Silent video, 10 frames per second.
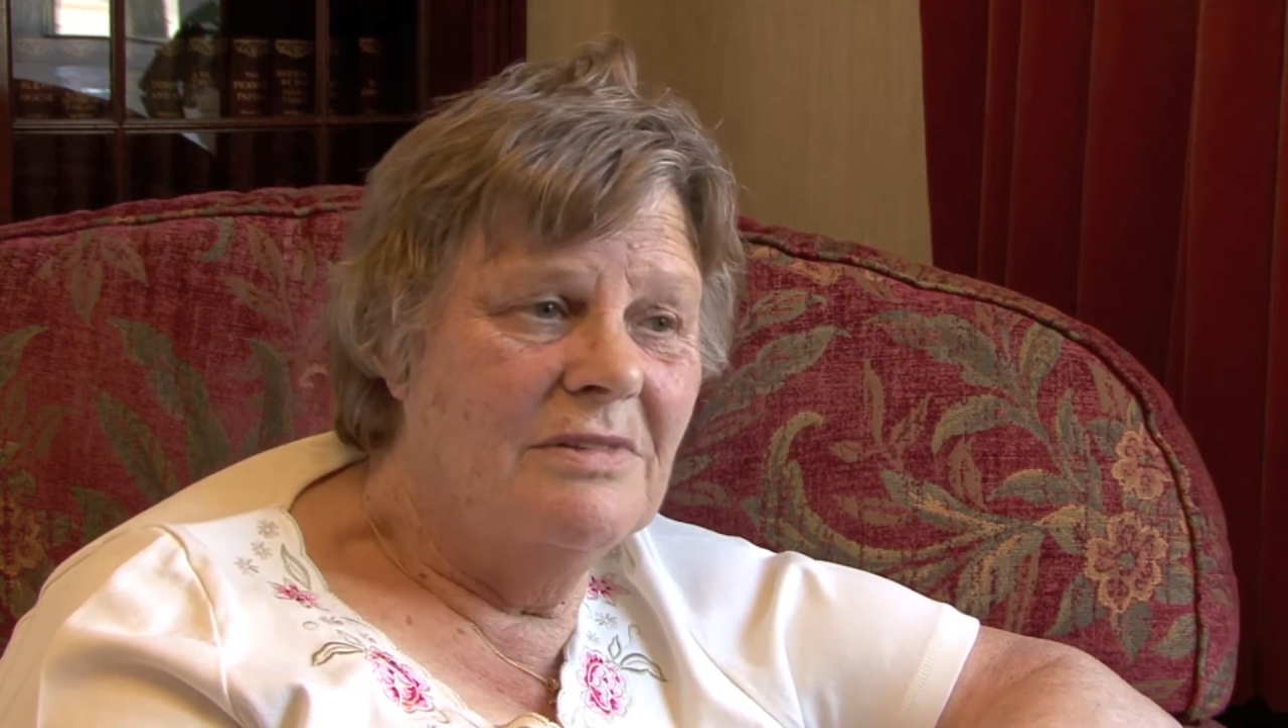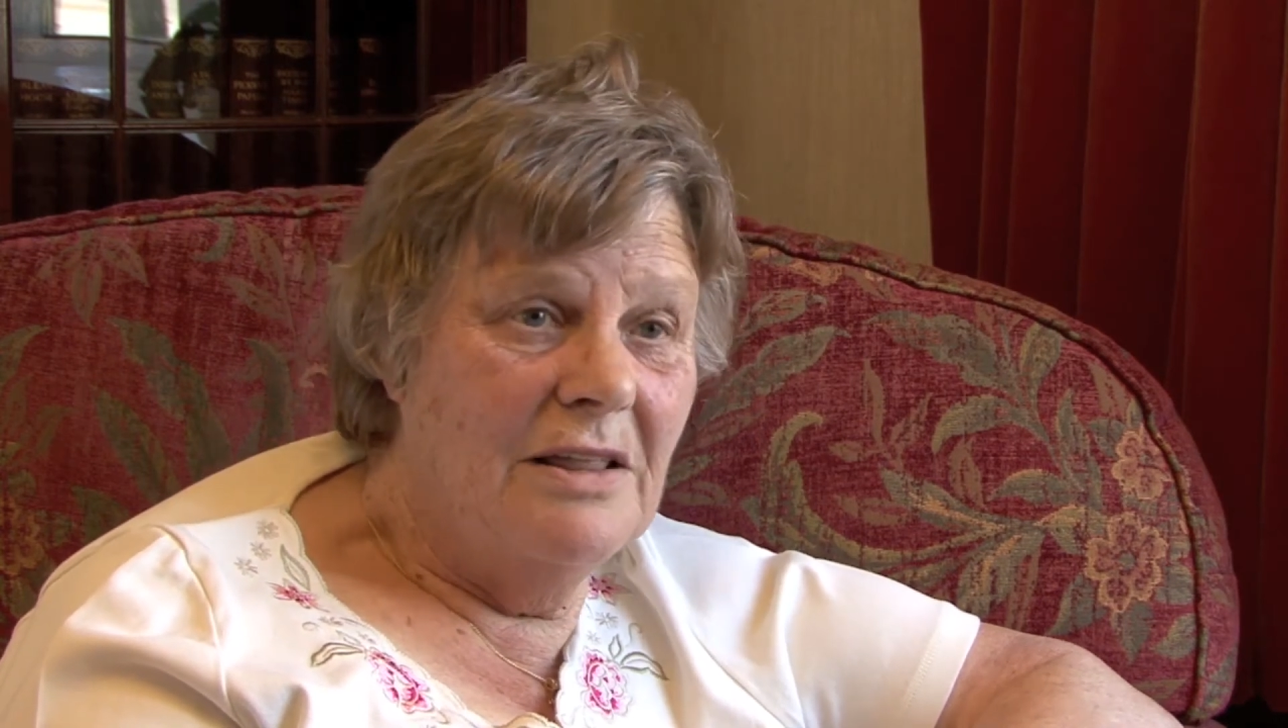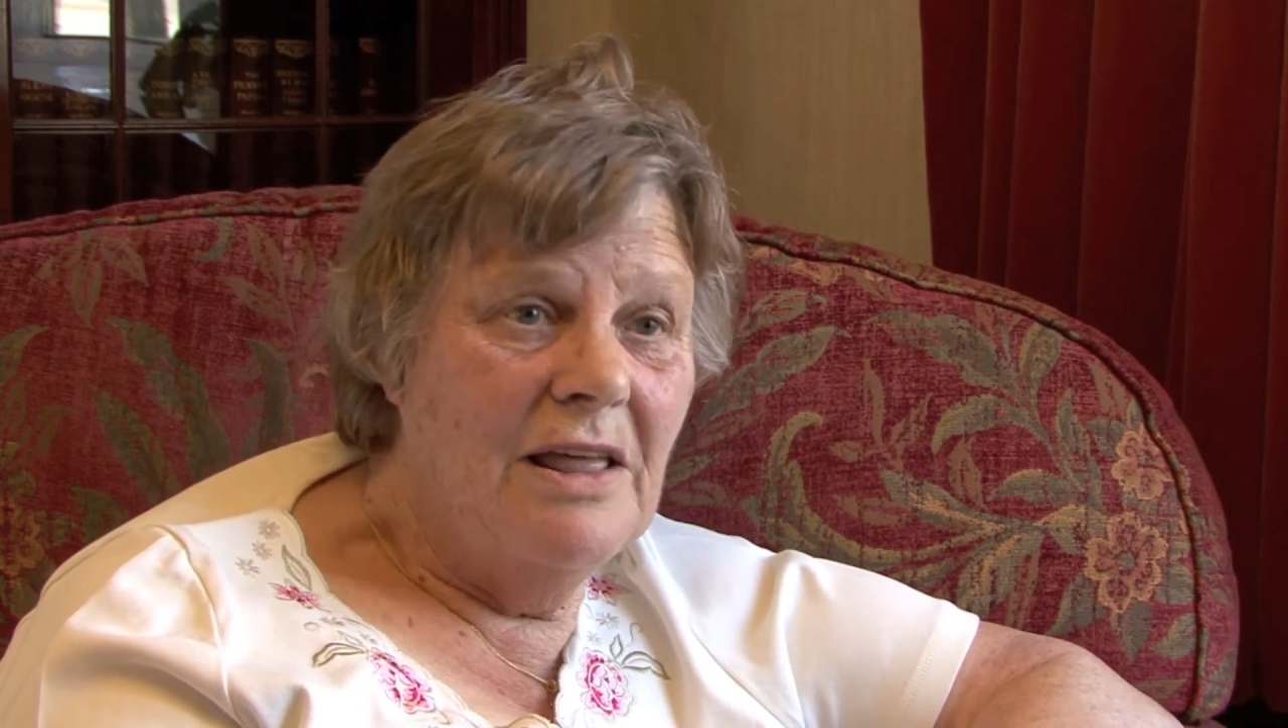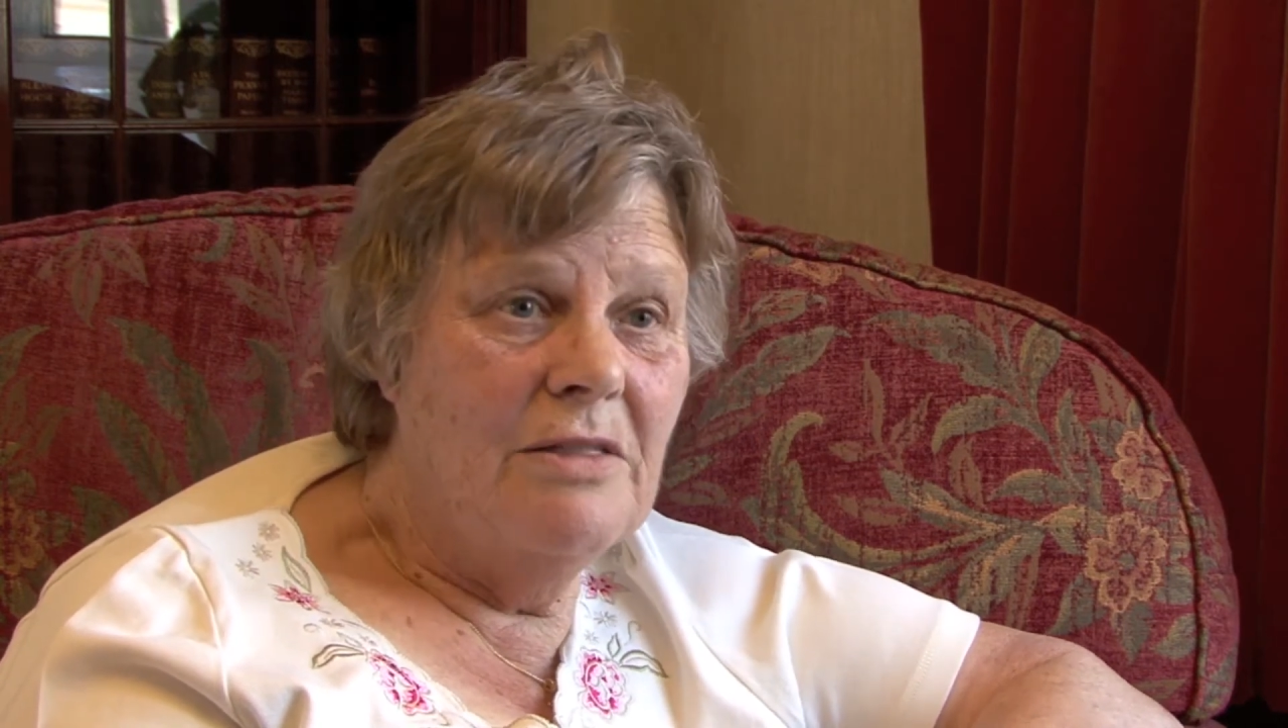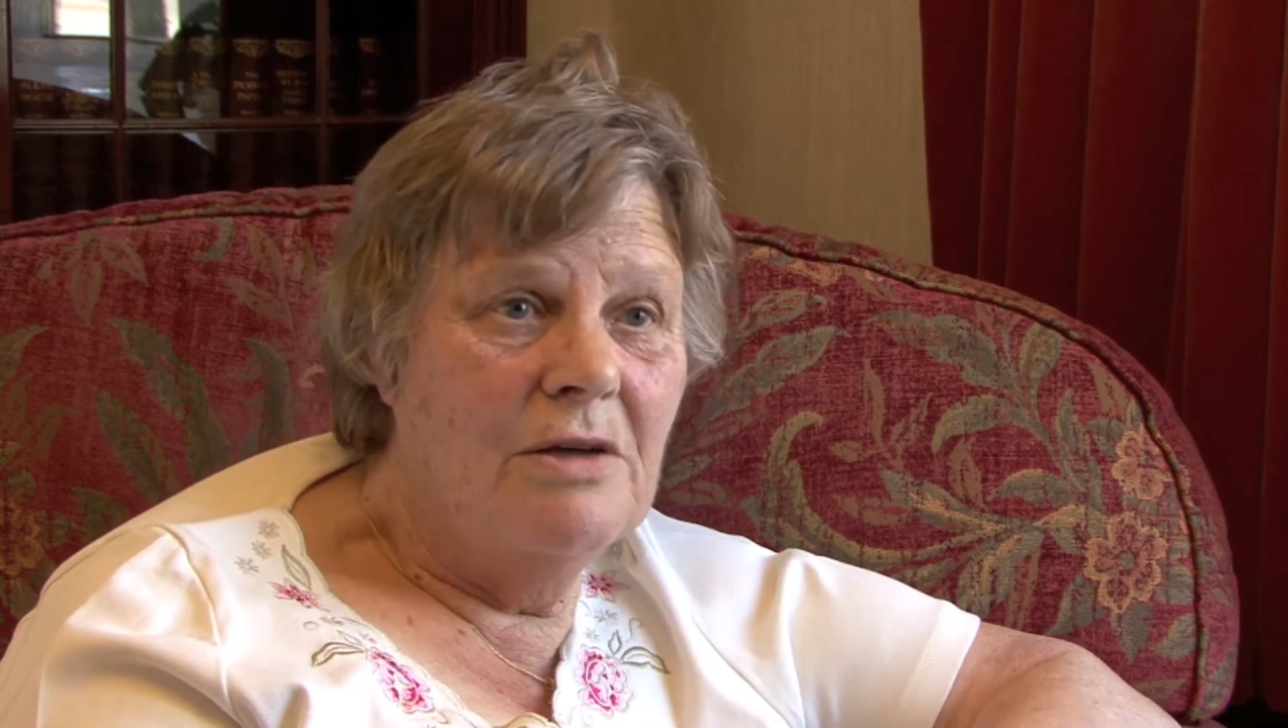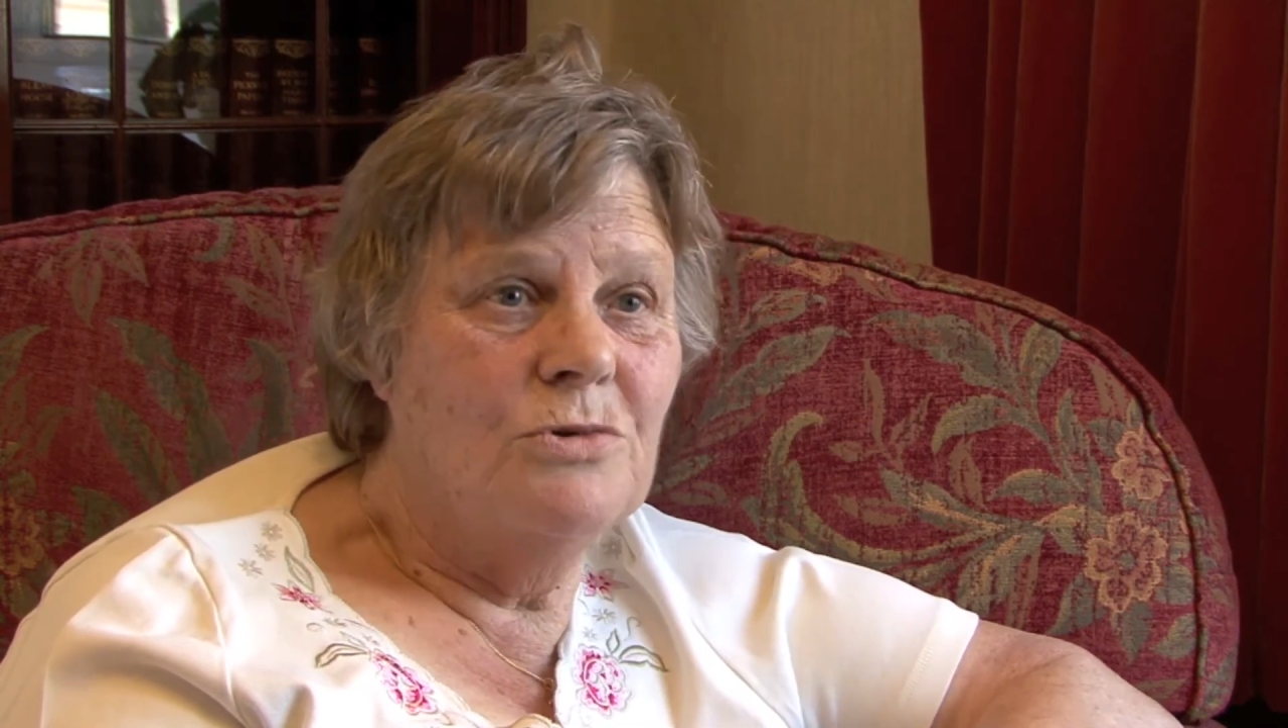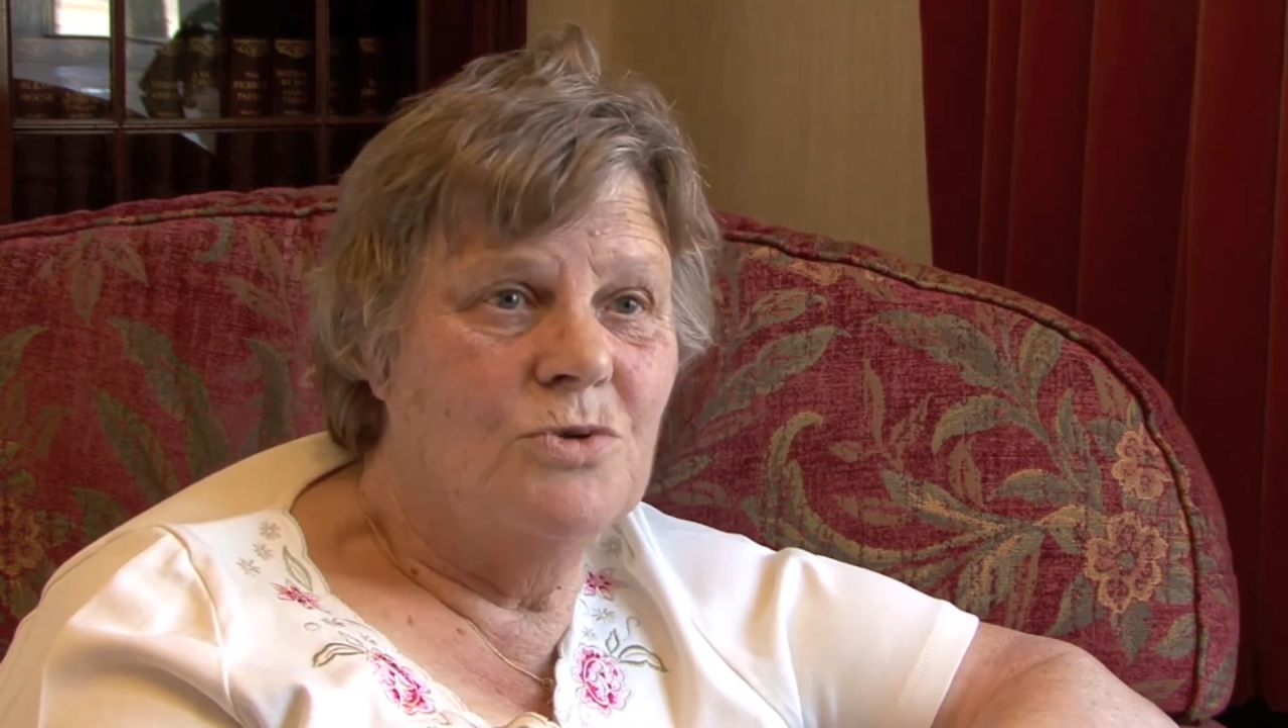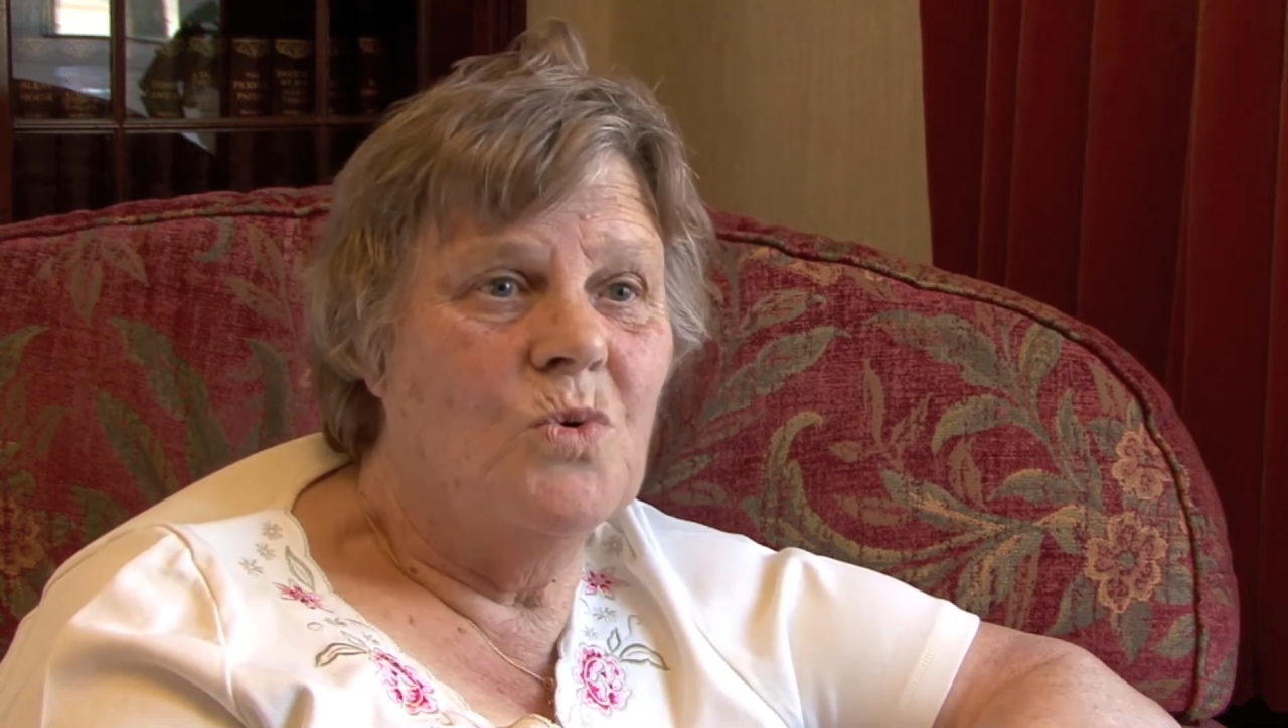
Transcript: that was